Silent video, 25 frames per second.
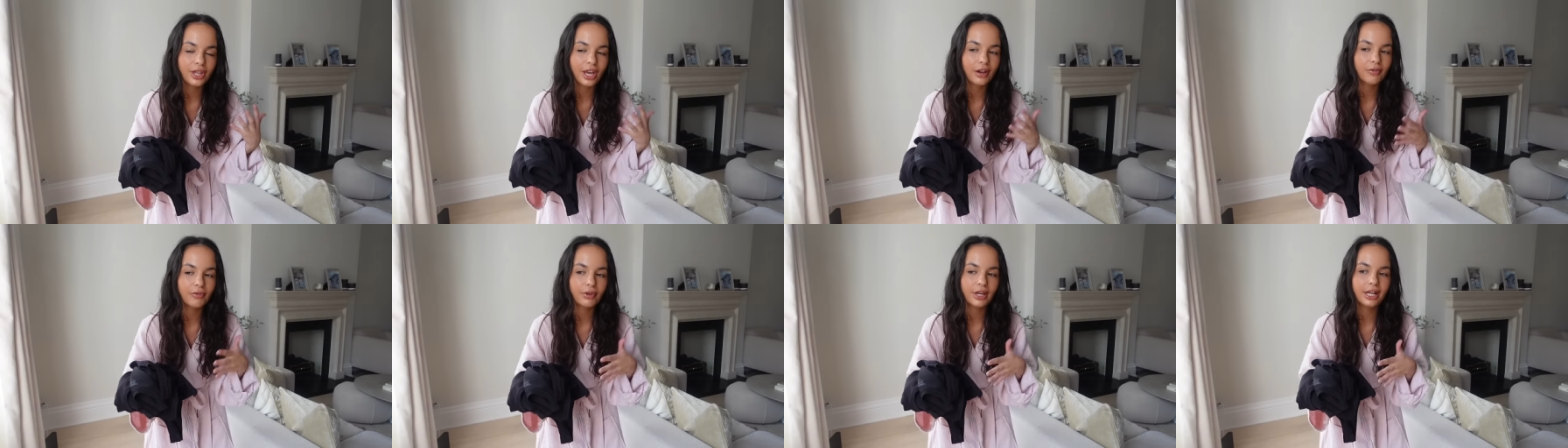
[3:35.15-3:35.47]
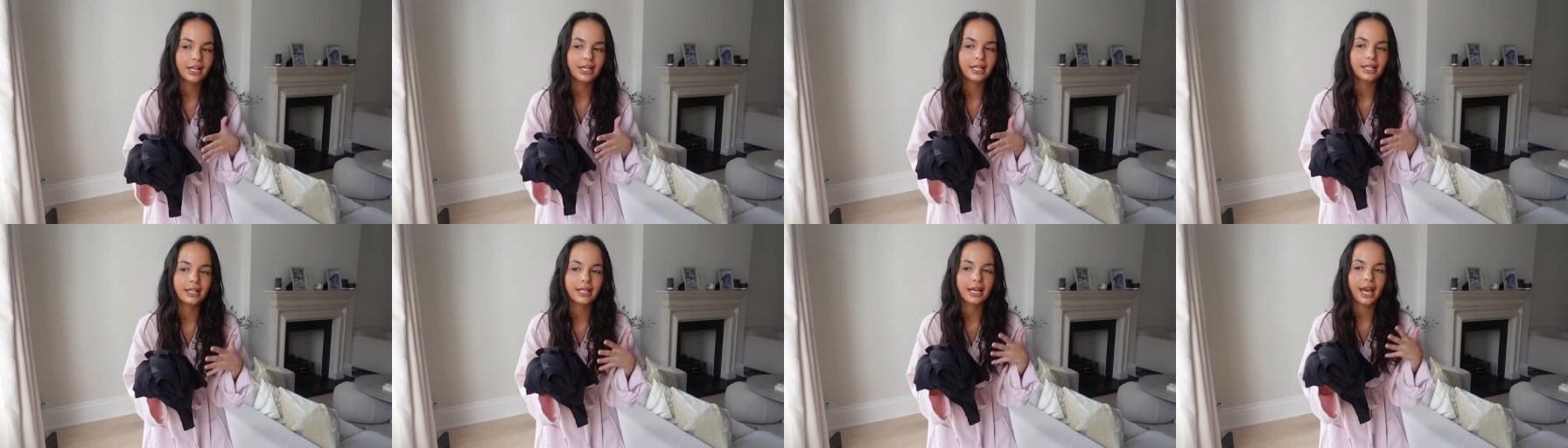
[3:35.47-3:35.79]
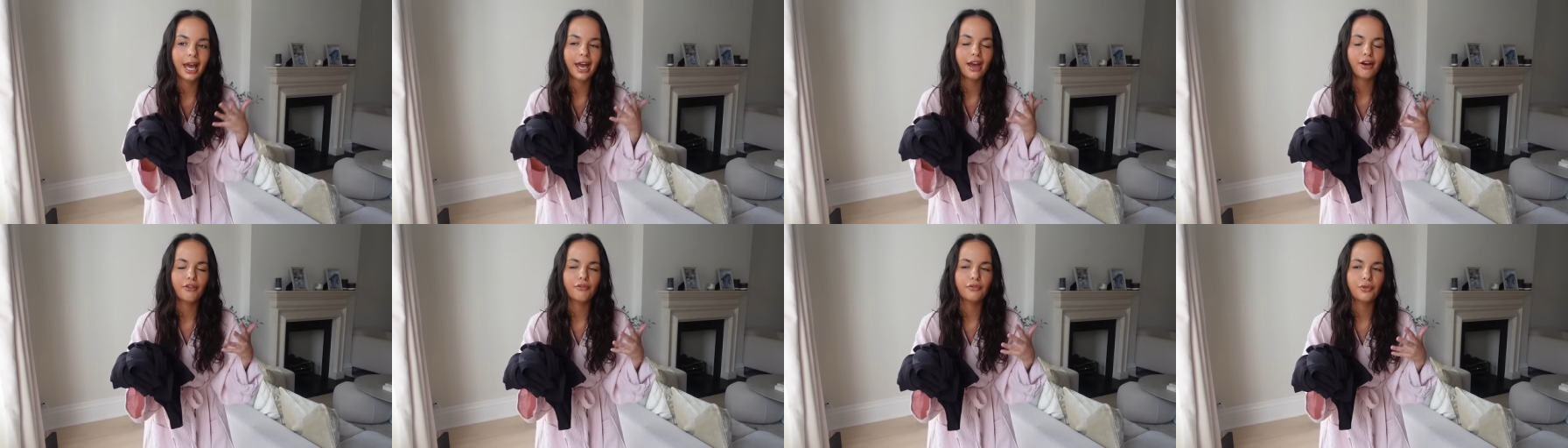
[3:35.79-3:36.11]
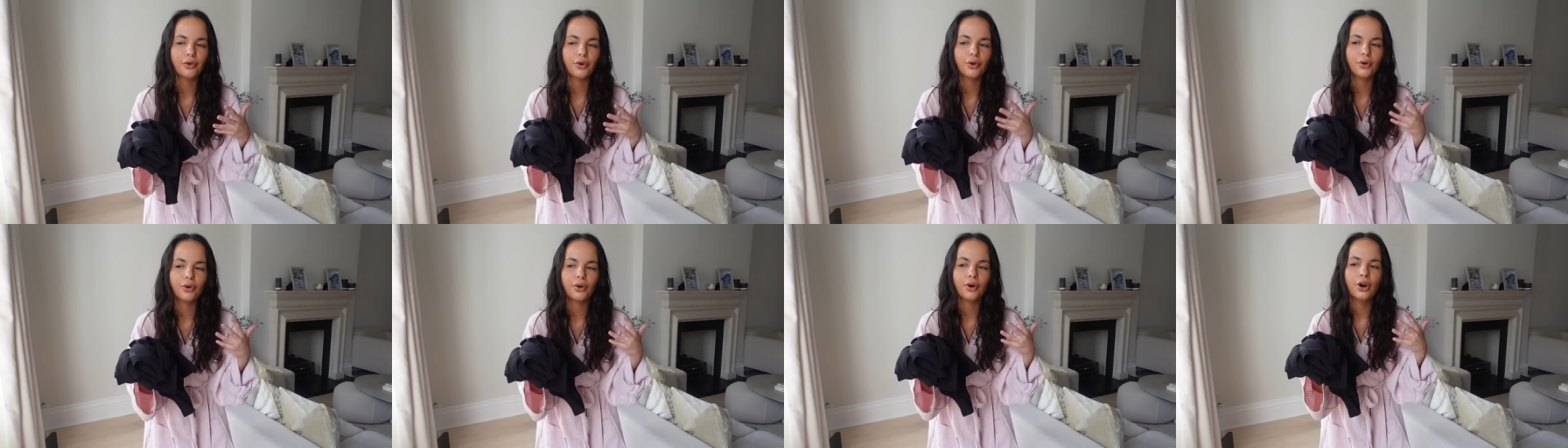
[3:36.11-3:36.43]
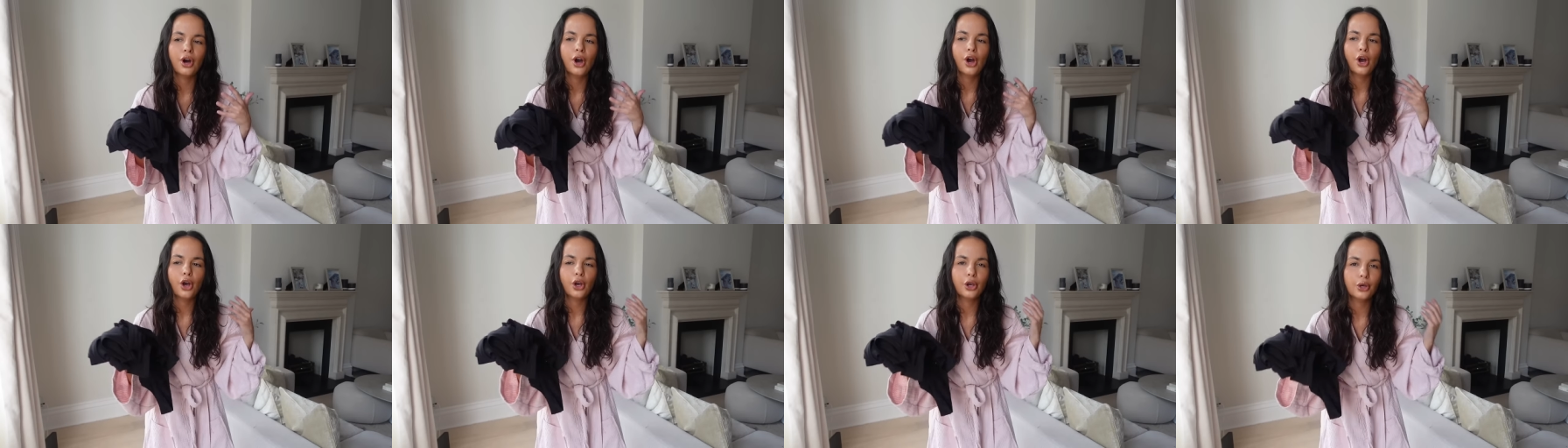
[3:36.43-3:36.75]
They really care for
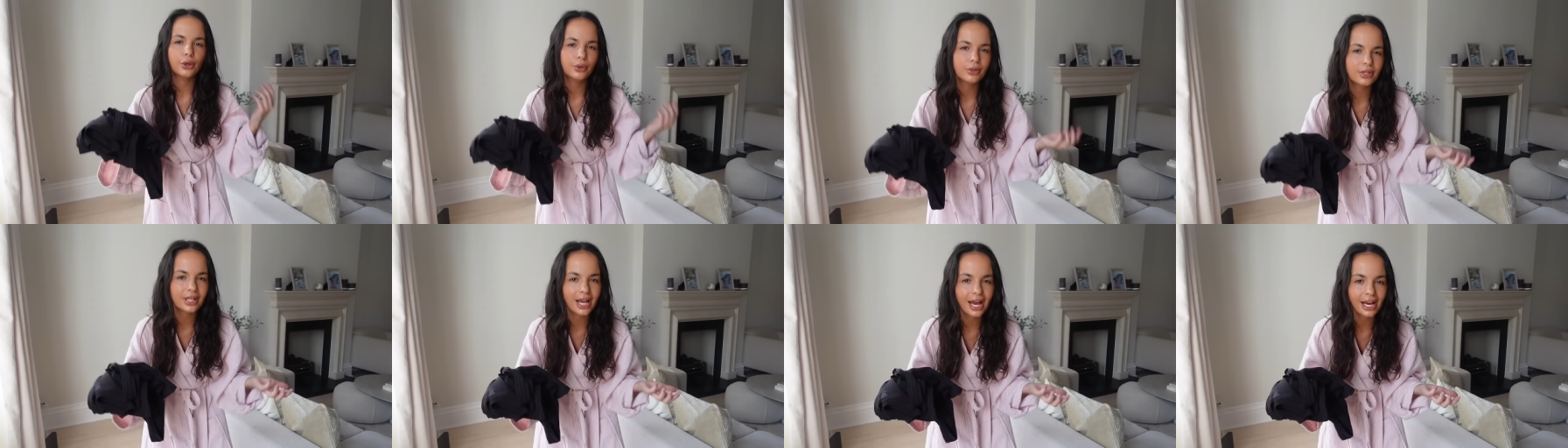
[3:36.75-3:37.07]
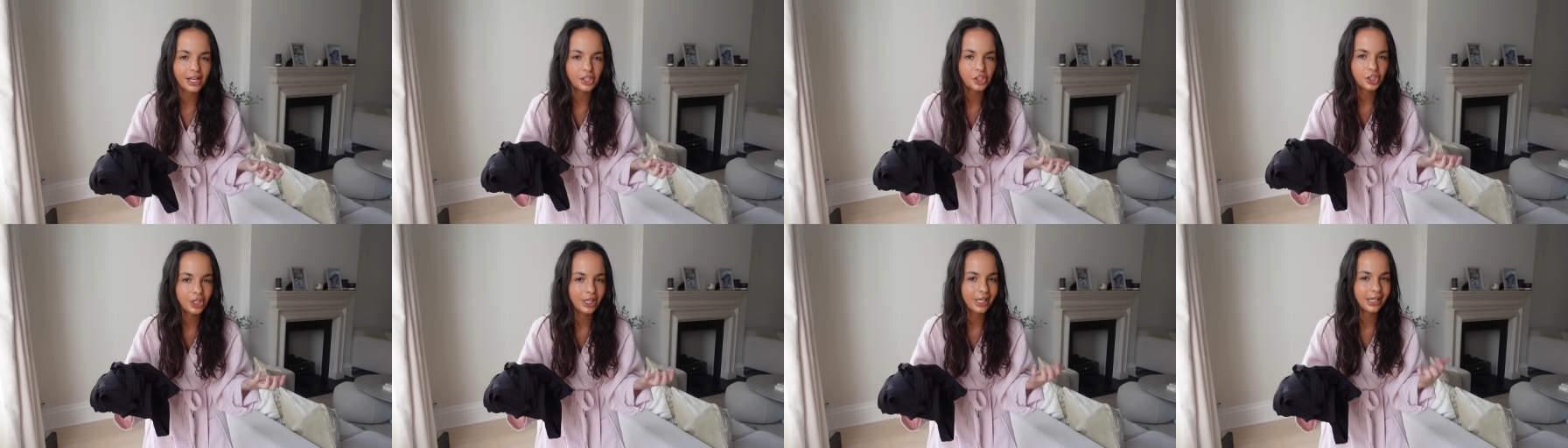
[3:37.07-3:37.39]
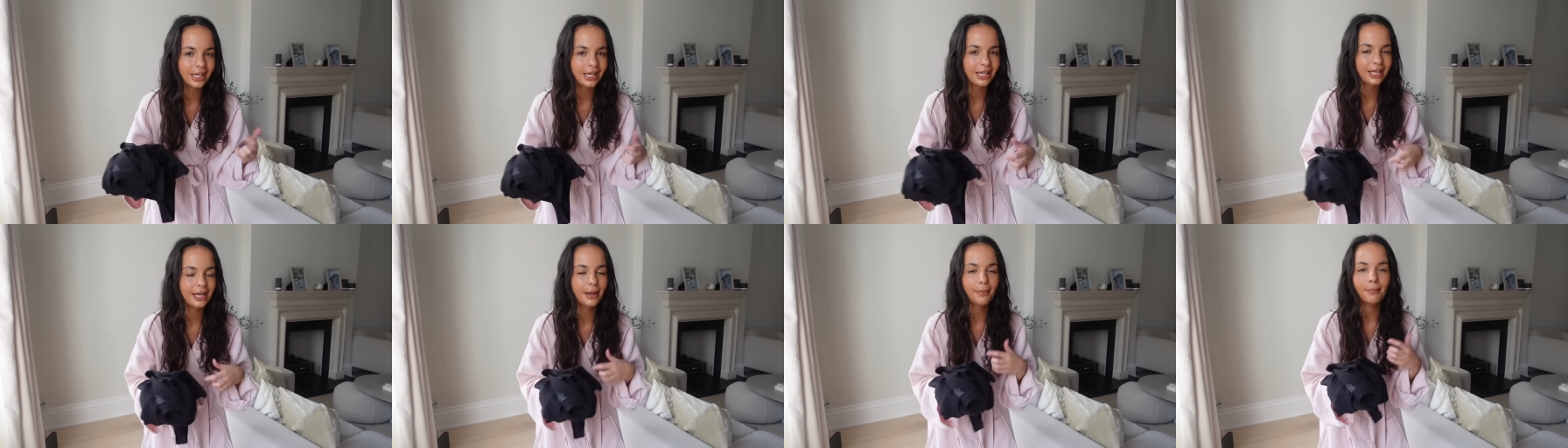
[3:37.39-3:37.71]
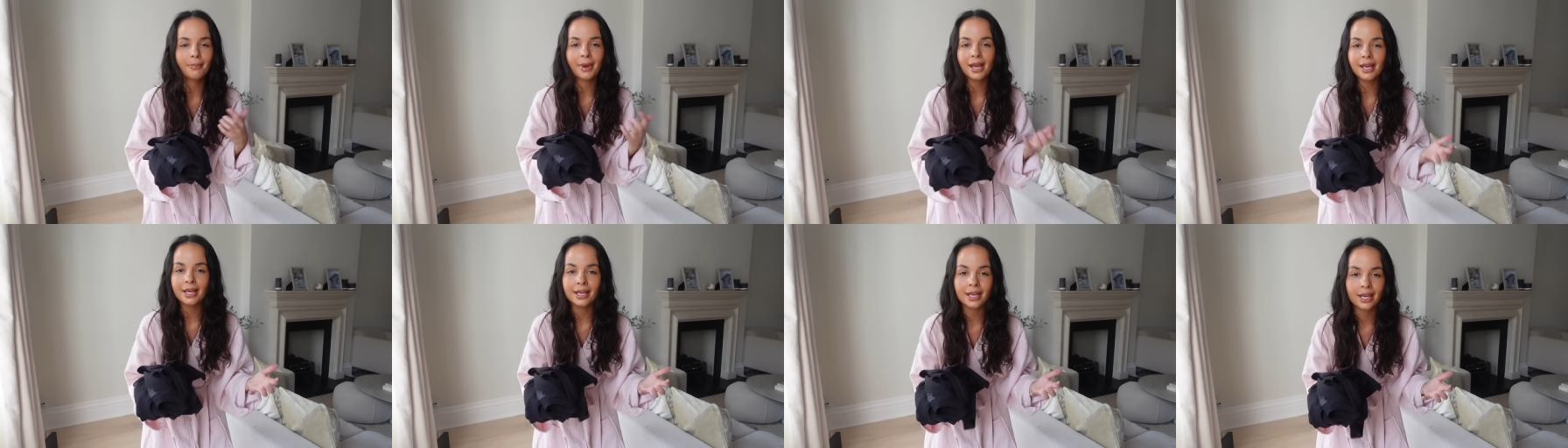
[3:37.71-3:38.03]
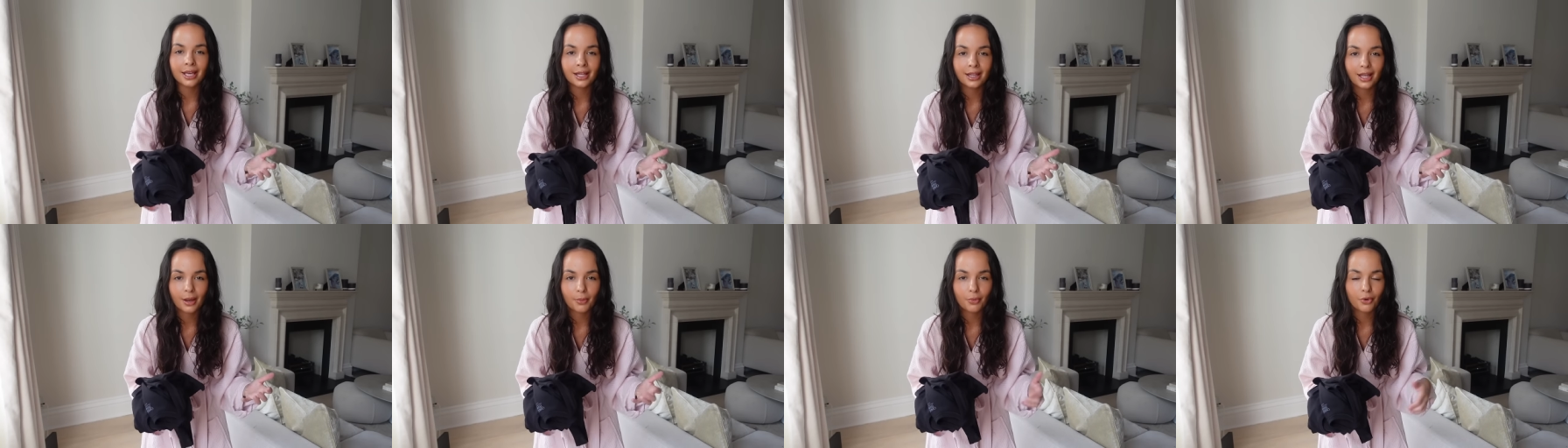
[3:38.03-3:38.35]
who's actually
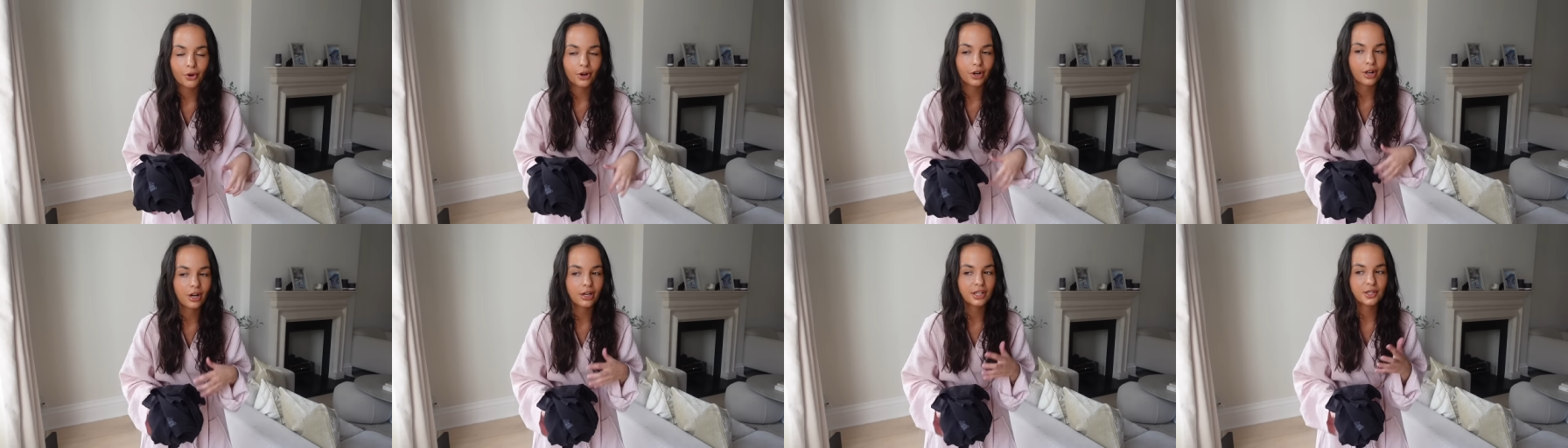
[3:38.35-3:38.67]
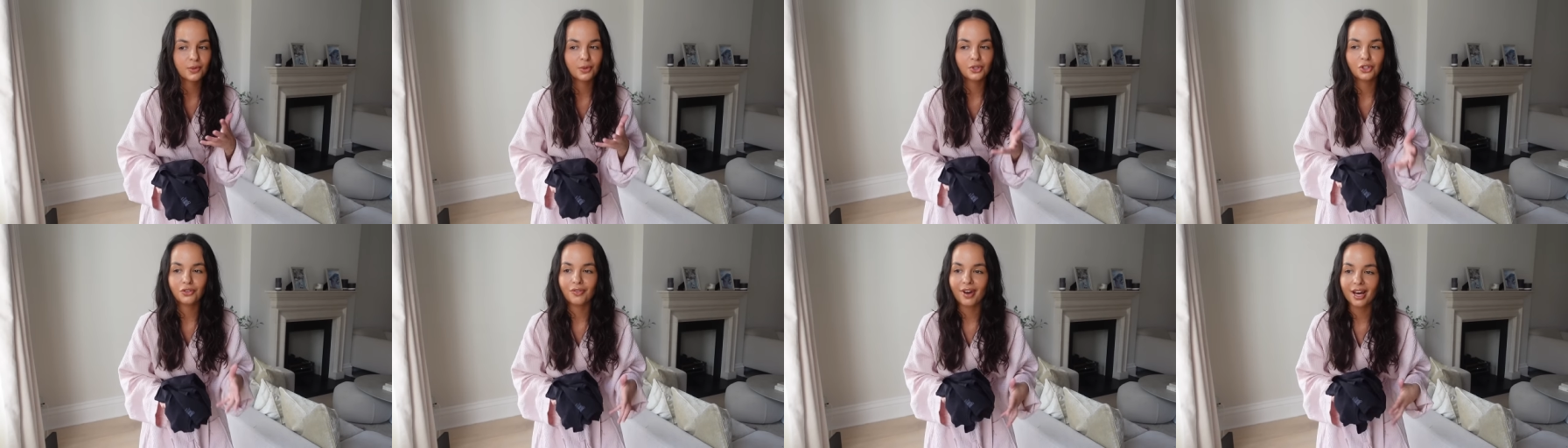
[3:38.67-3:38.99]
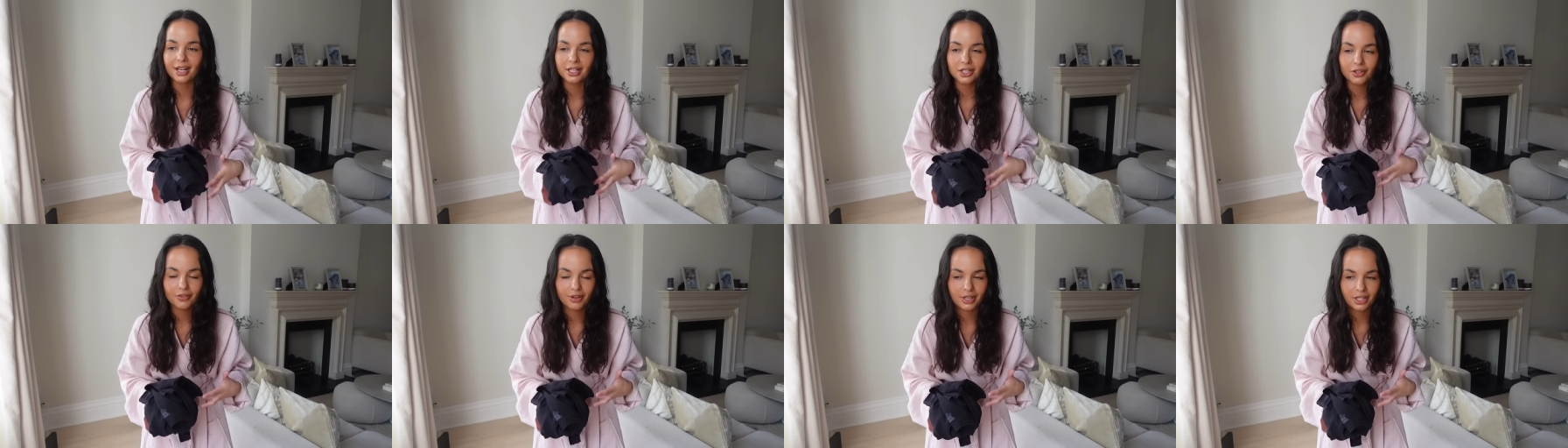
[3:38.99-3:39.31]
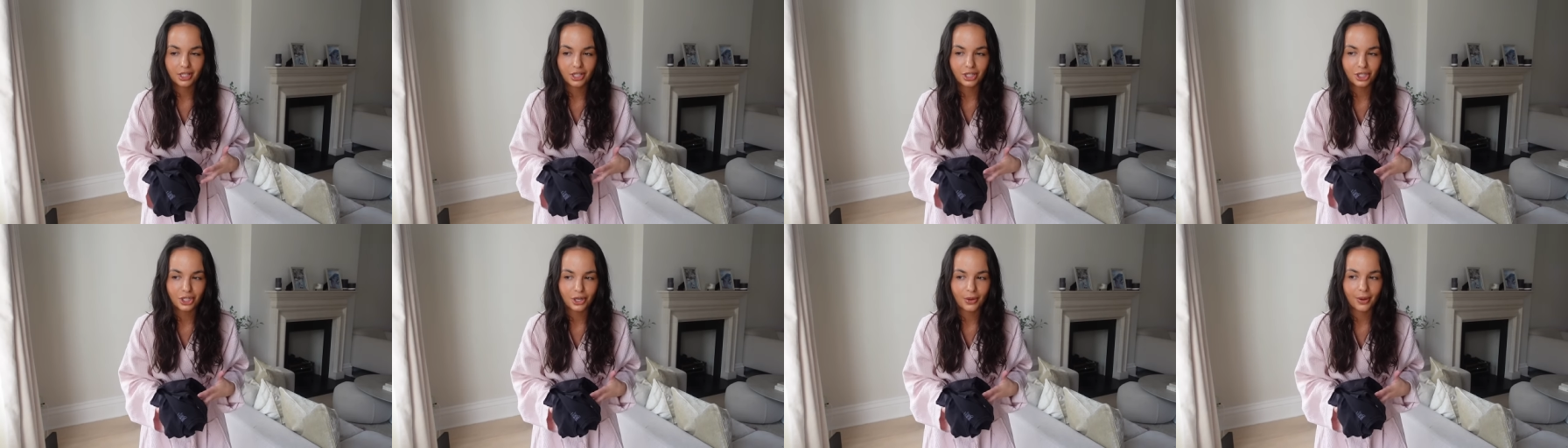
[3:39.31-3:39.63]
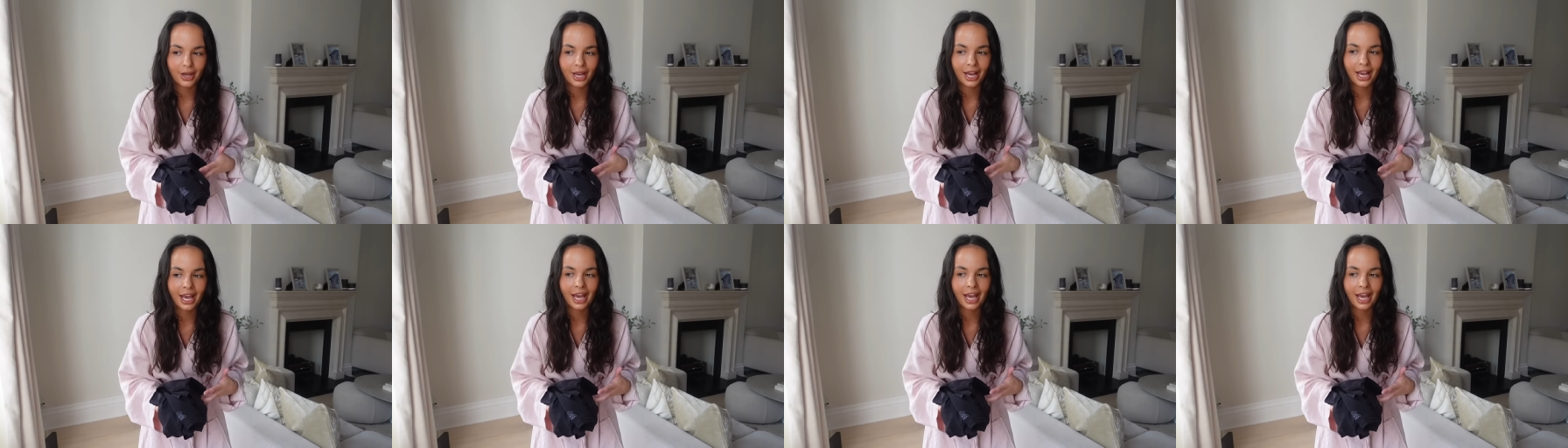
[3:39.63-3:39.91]
making their products, which factories are doing